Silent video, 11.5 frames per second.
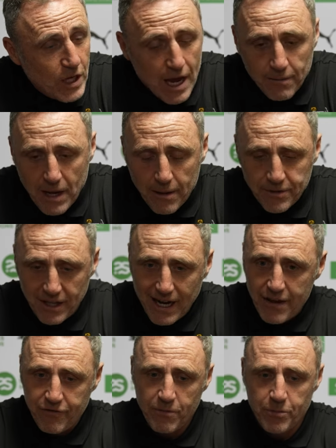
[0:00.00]
Yeah, I'm
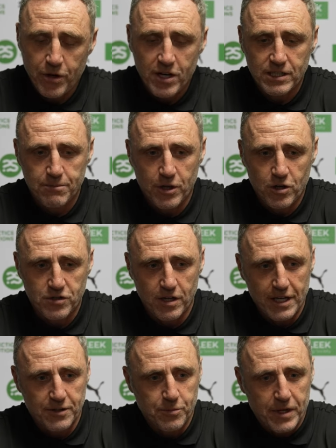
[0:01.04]
delighted for him personally, because
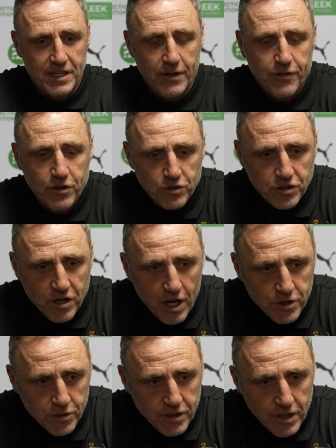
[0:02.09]
it's been a difficult
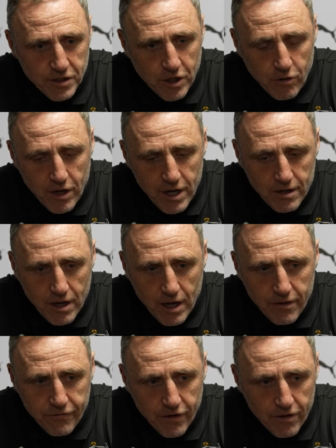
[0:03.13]
start to his career
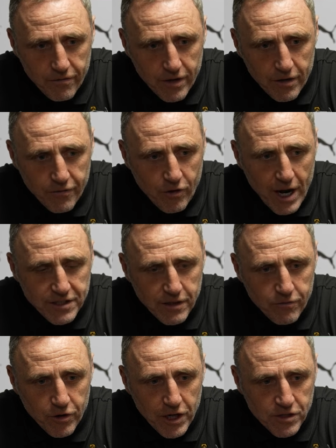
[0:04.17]
for a variety
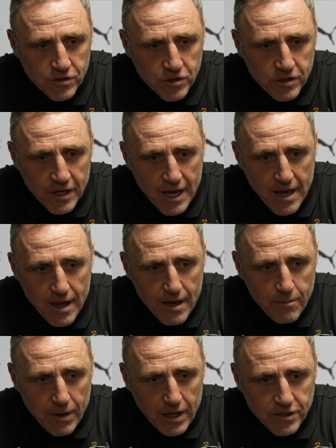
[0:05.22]
of reasons.
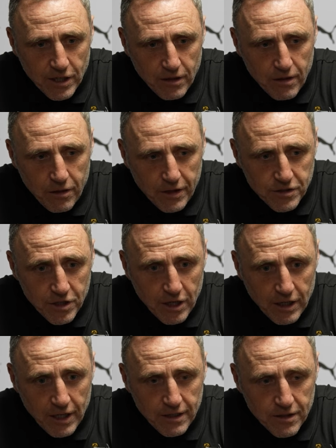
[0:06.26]
But I think
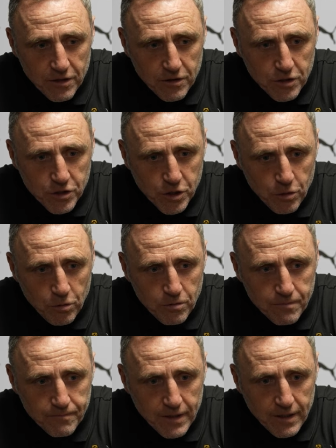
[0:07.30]
certainly the two
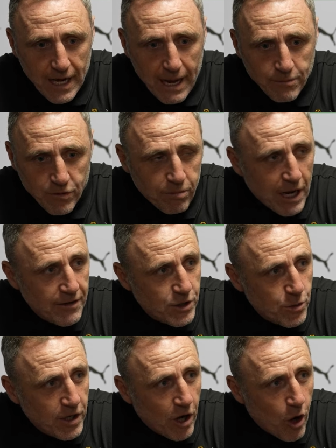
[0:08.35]
games we've played
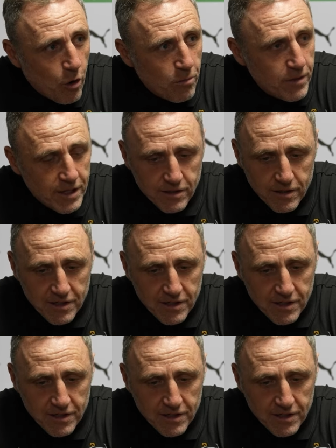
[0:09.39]
this week at home, he's